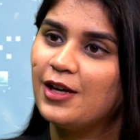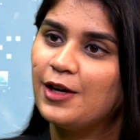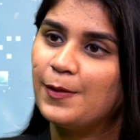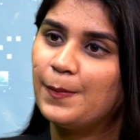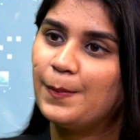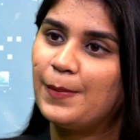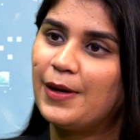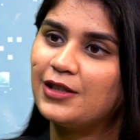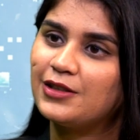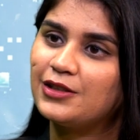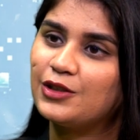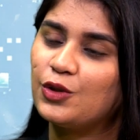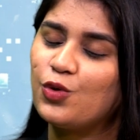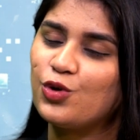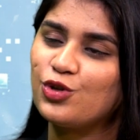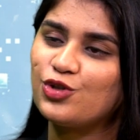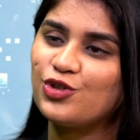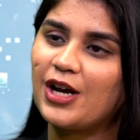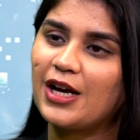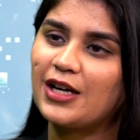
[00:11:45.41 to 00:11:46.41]
but
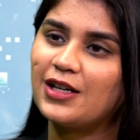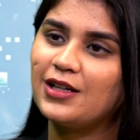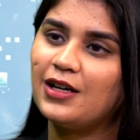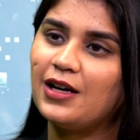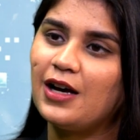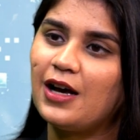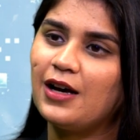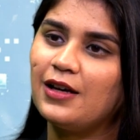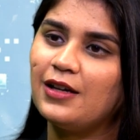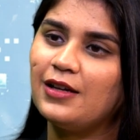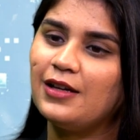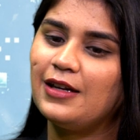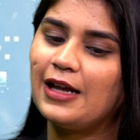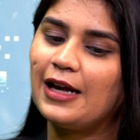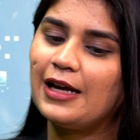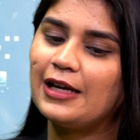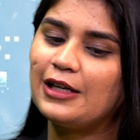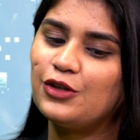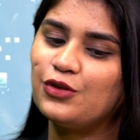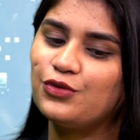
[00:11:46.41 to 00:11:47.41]
Co-Tracker,
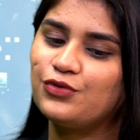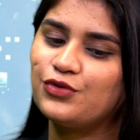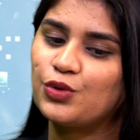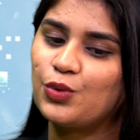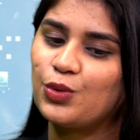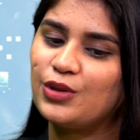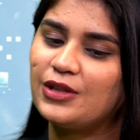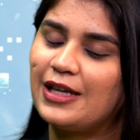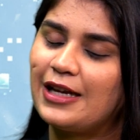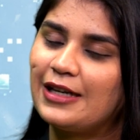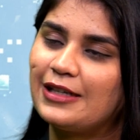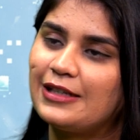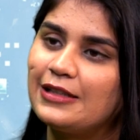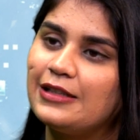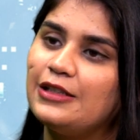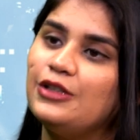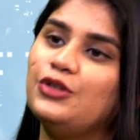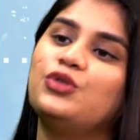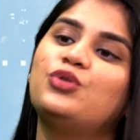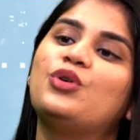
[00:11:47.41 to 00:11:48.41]
like you've told that
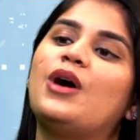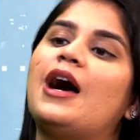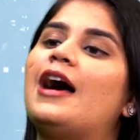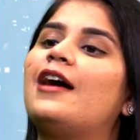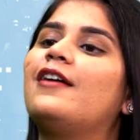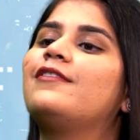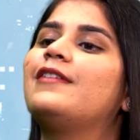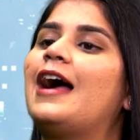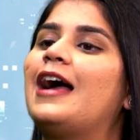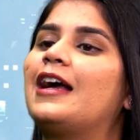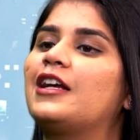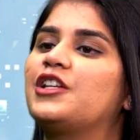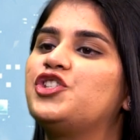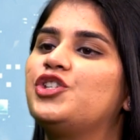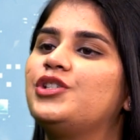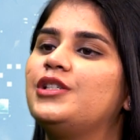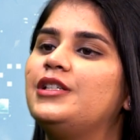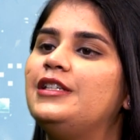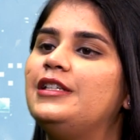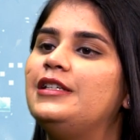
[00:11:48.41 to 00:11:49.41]
you have
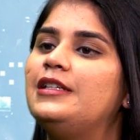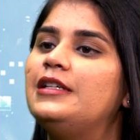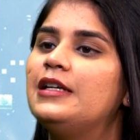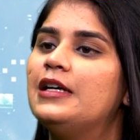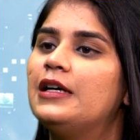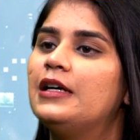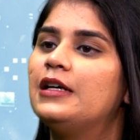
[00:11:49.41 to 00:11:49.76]
actually